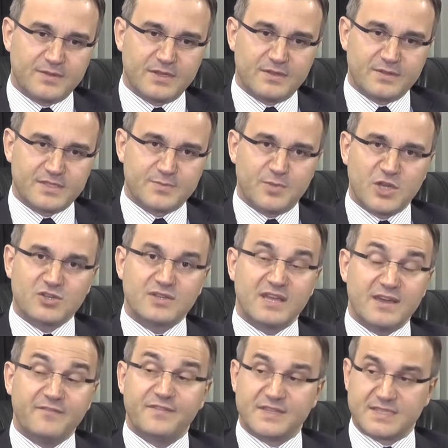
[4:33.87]
special
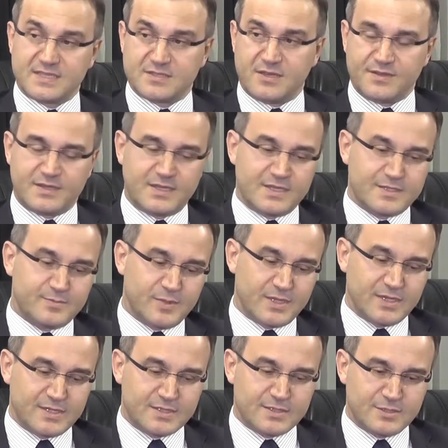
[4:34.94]
emphasis on this
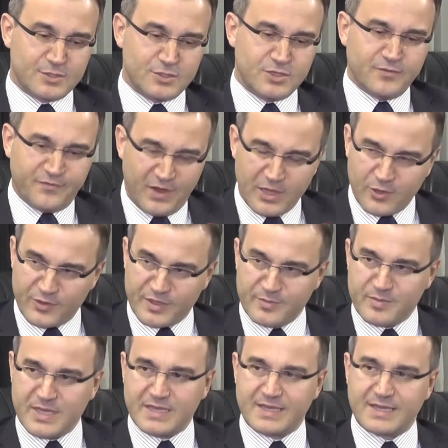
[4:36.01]
because you're following the
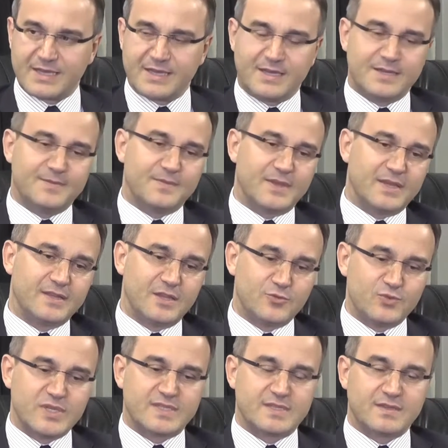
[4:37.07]
media, and in
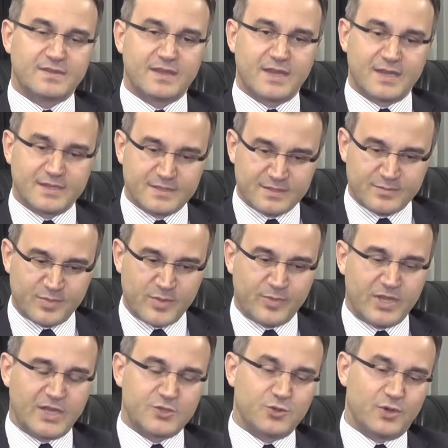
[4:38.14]
recent days,
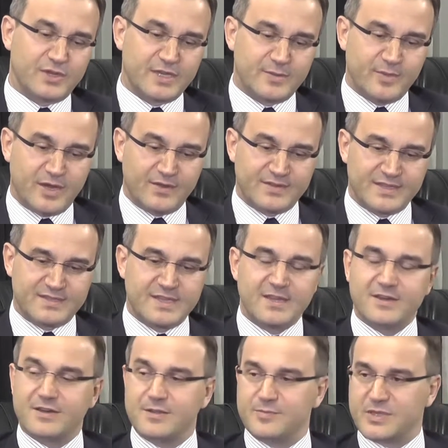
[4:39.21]
people are talking about the
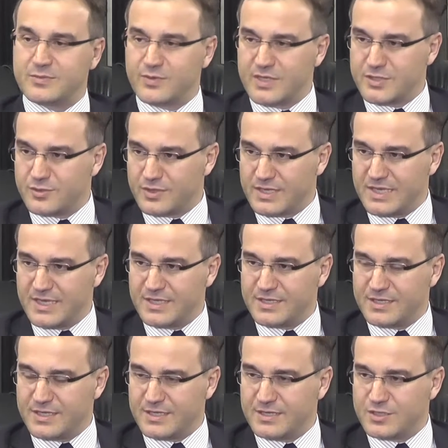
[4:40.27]
deal between Turkey and
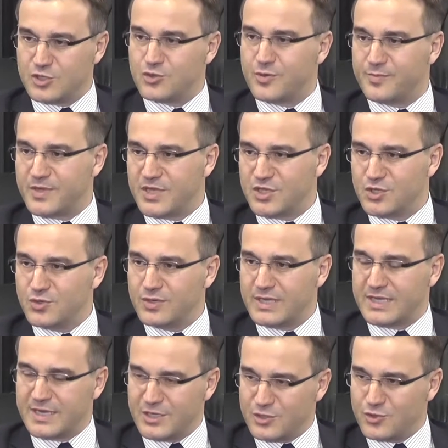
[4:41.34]
the European
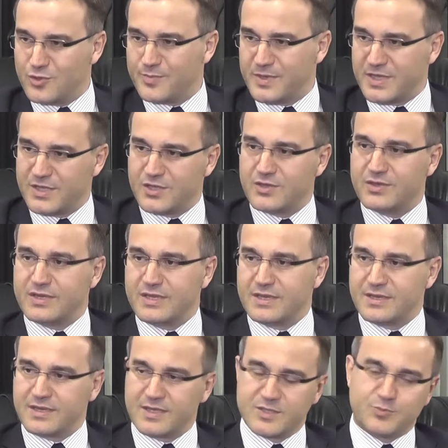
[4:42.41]
Union, and European
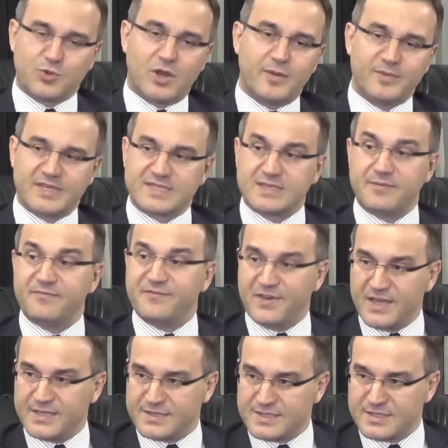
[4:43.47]
Union has promised some
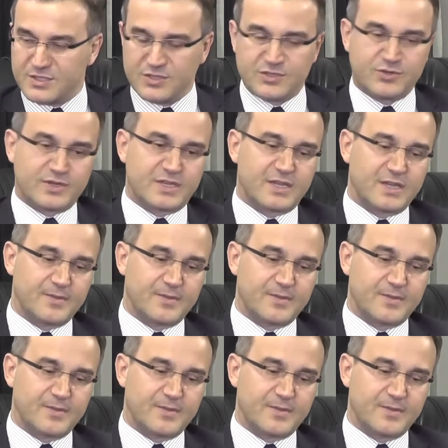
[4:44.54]
funds to Turkey.